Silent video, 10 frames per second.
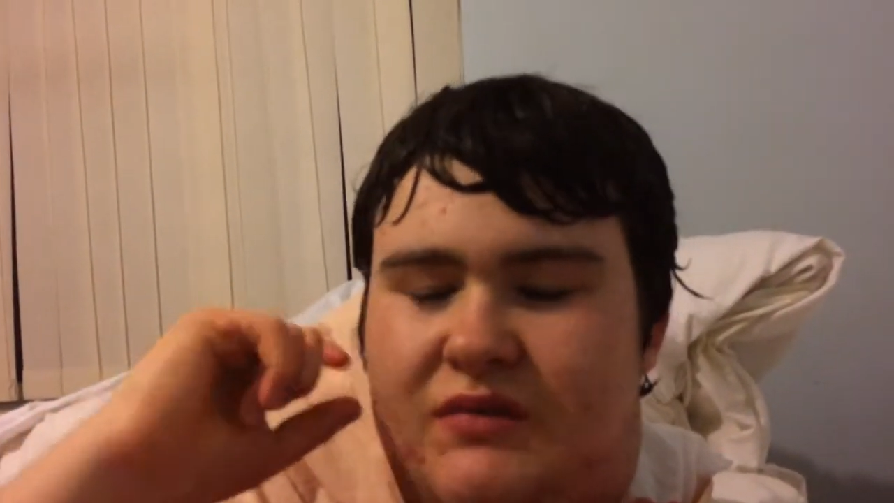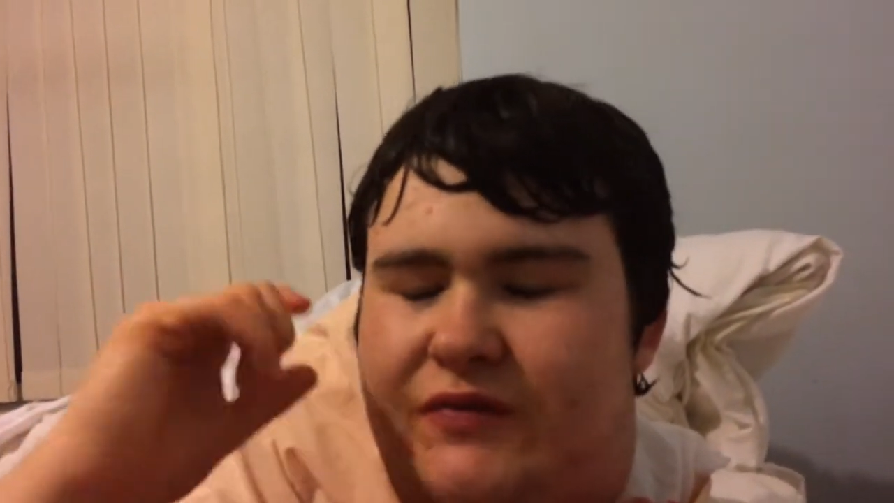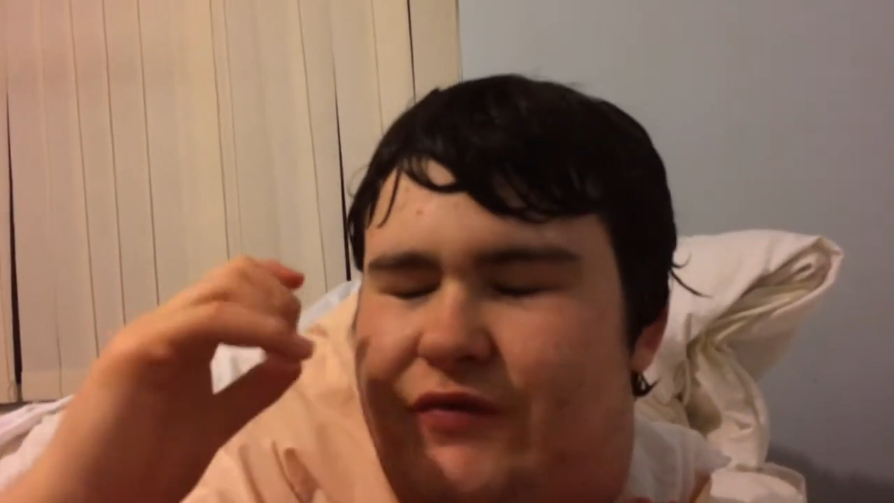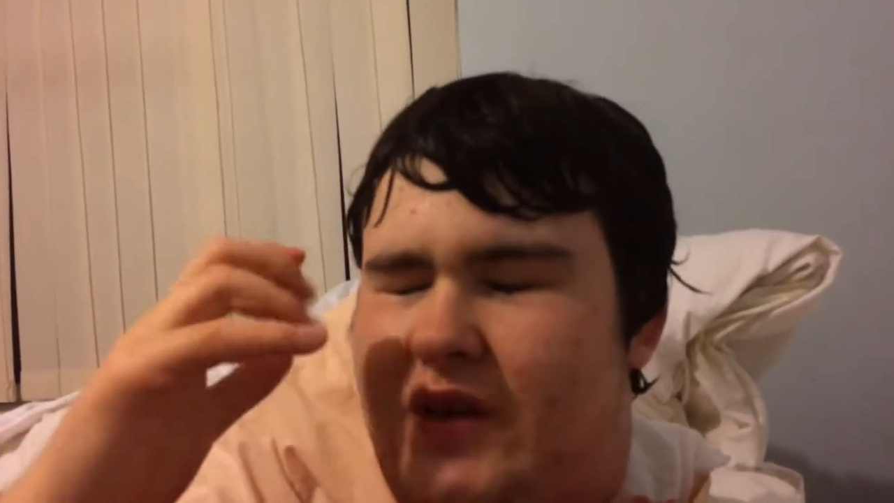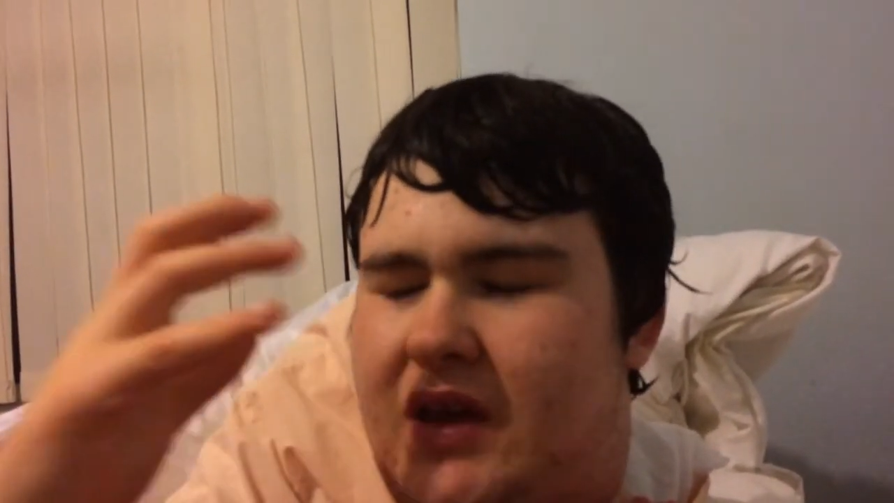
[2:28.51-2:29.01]

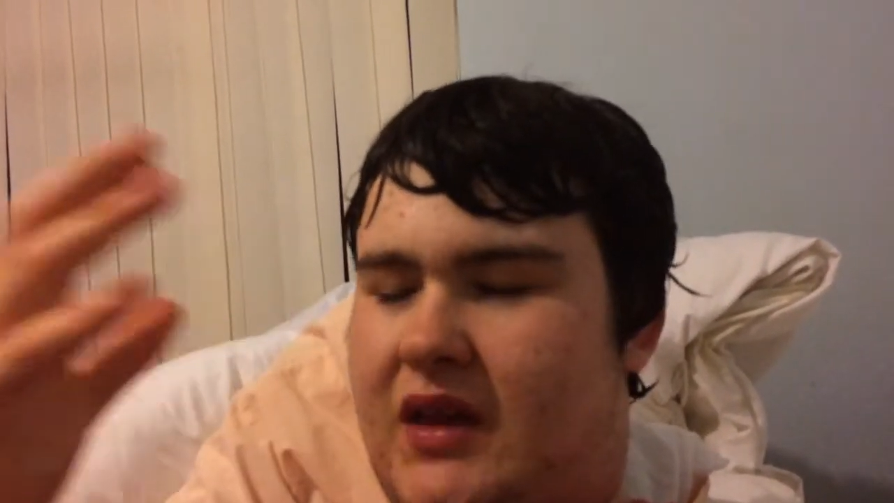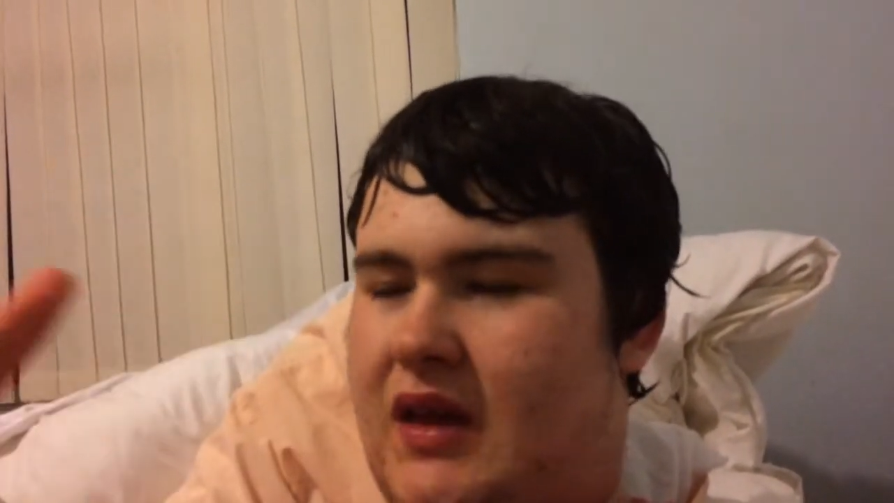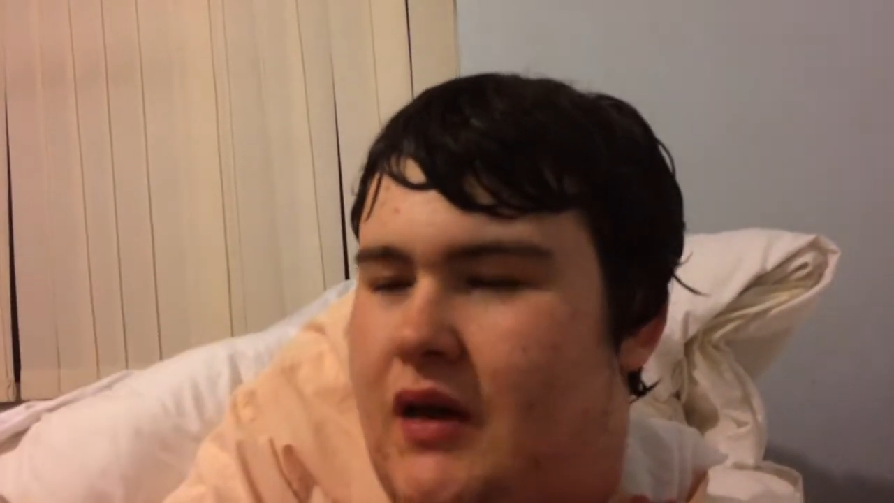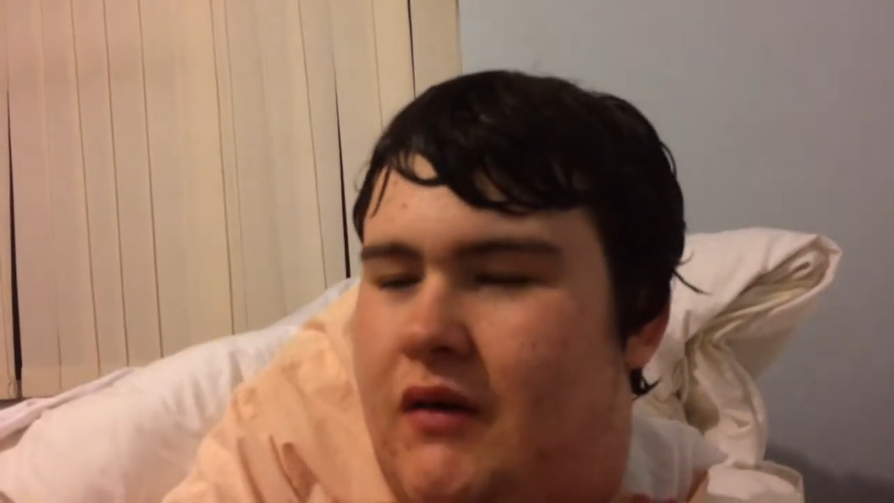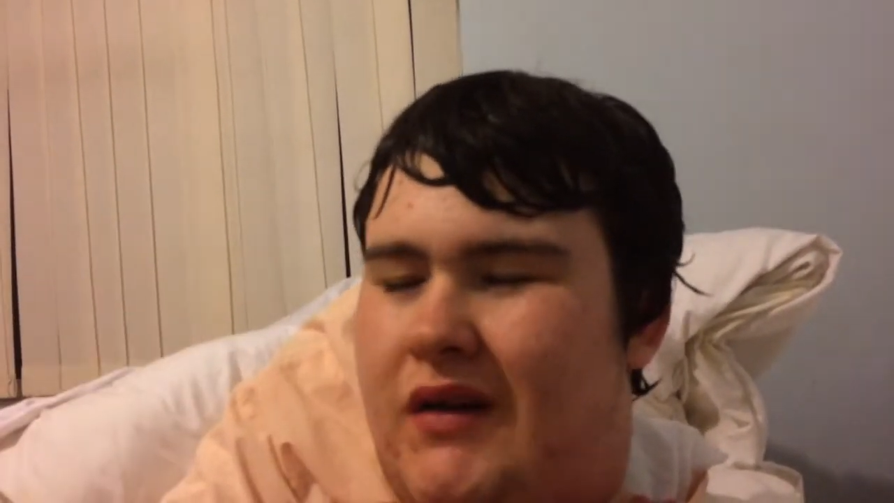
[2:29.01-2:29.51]

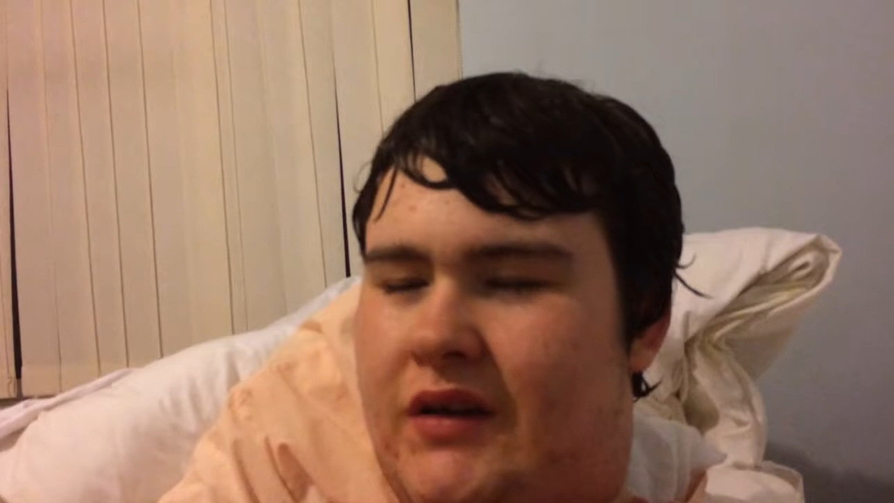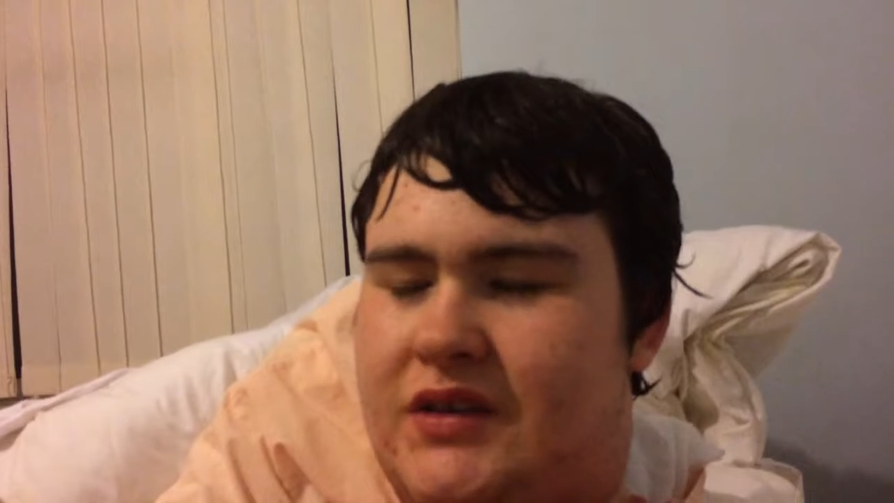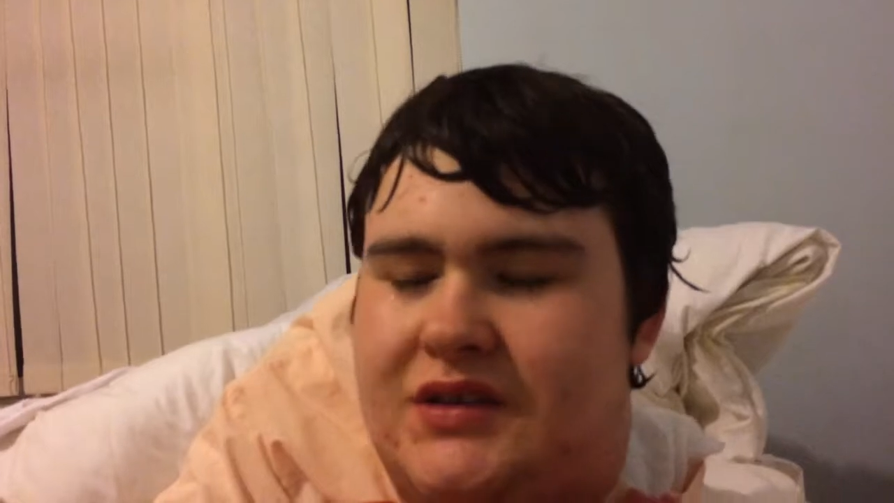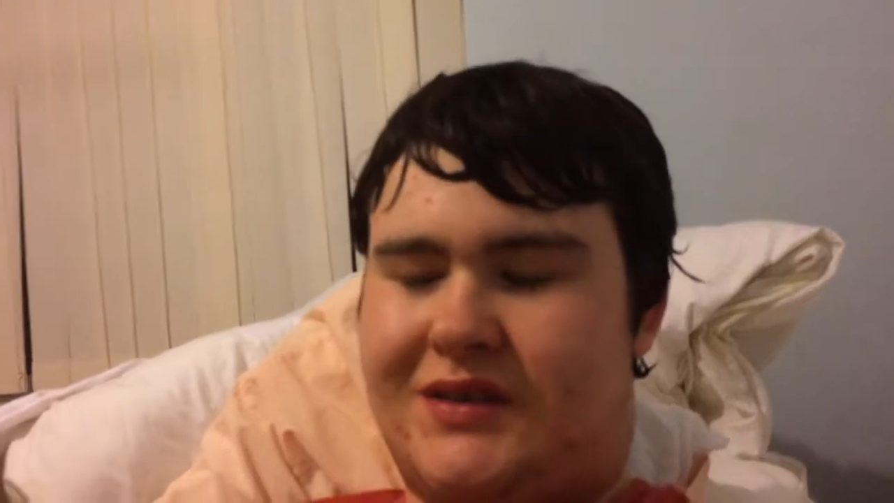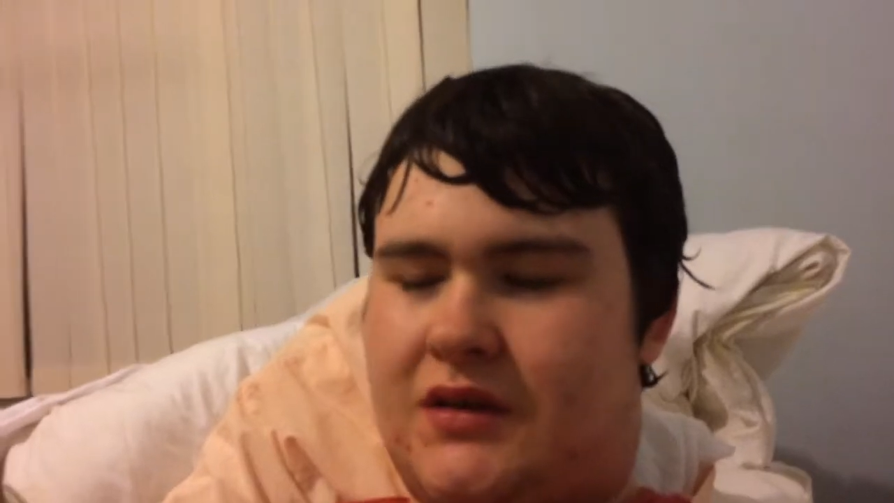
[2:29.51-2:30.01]
freaking out.